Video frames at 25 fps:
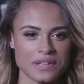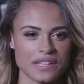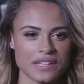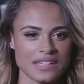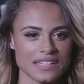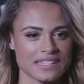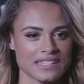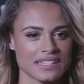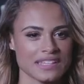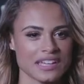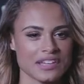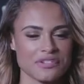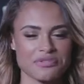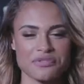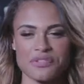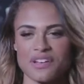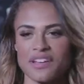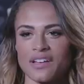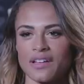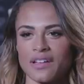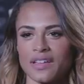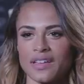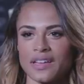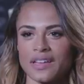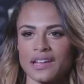was
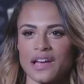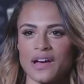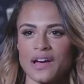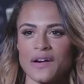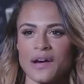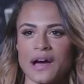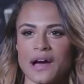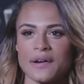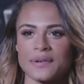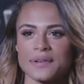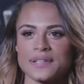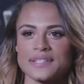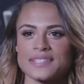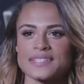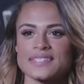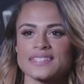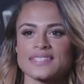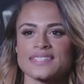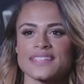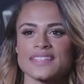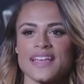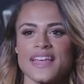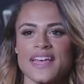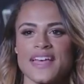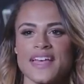unreal, you know. I
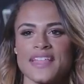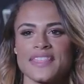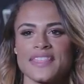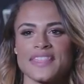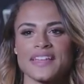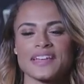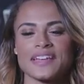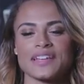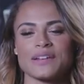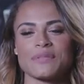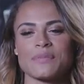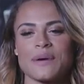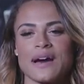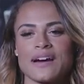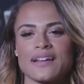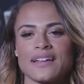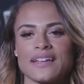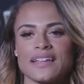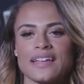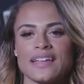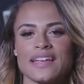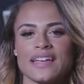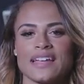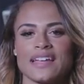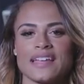was thinking about
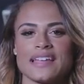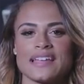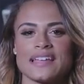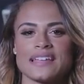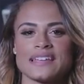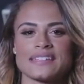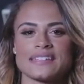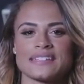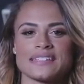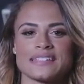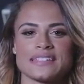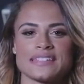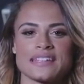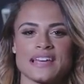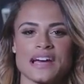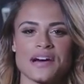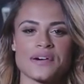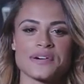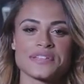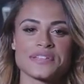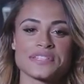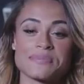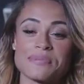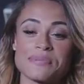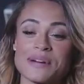it, and
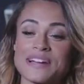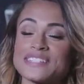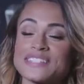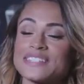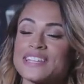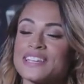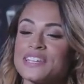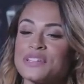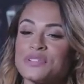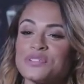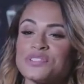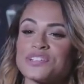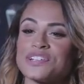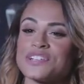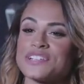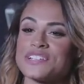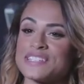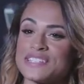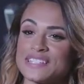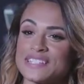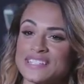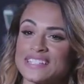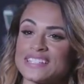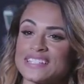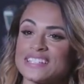I was surprised to get New
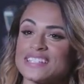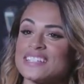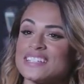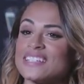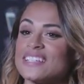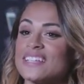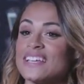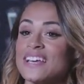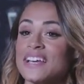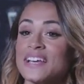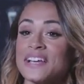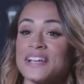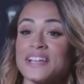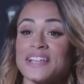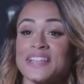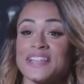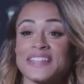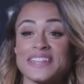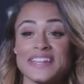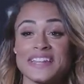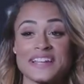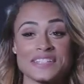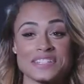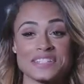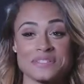Jersey,
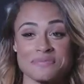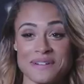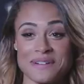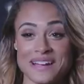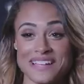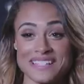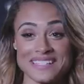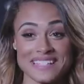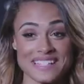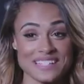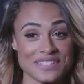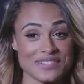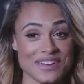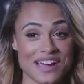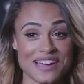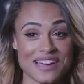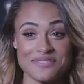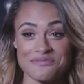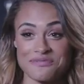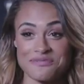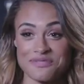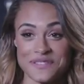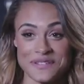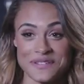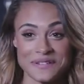and I was surprised to get track
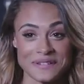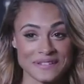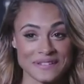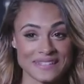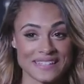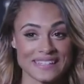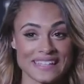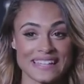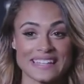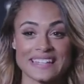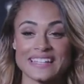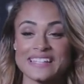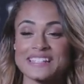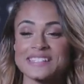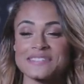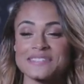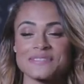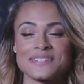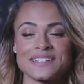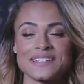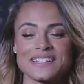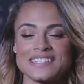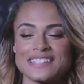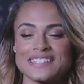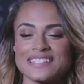and field, and then this
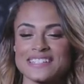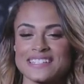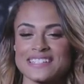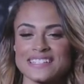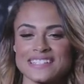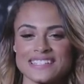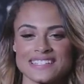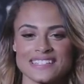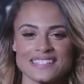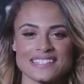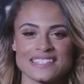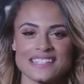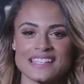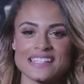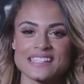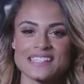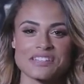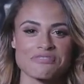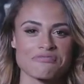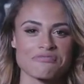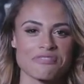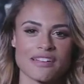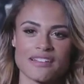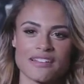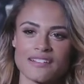one is just, it's
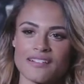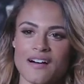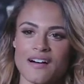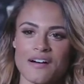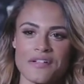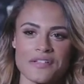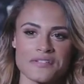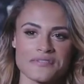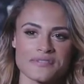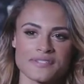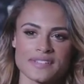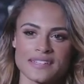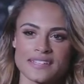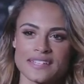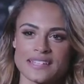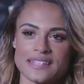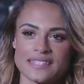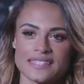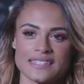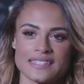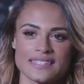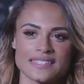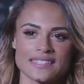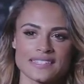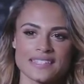unreal, all of it.
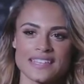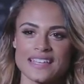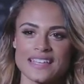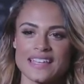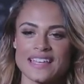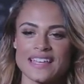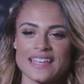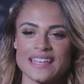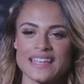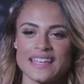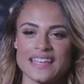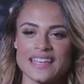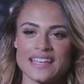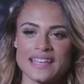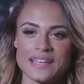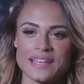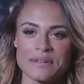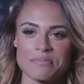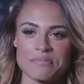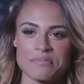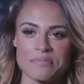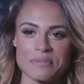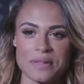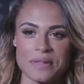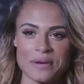It's
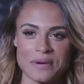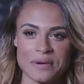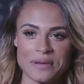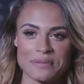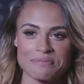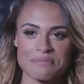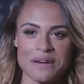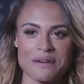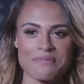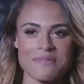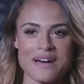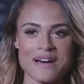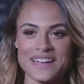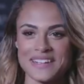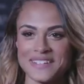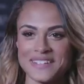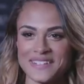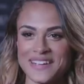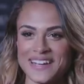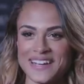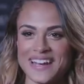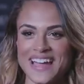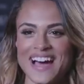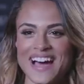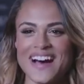blowing my mind
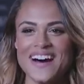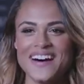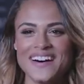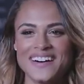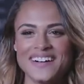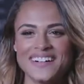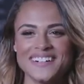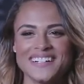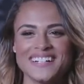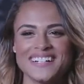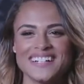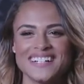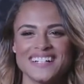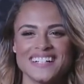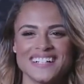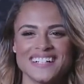right now.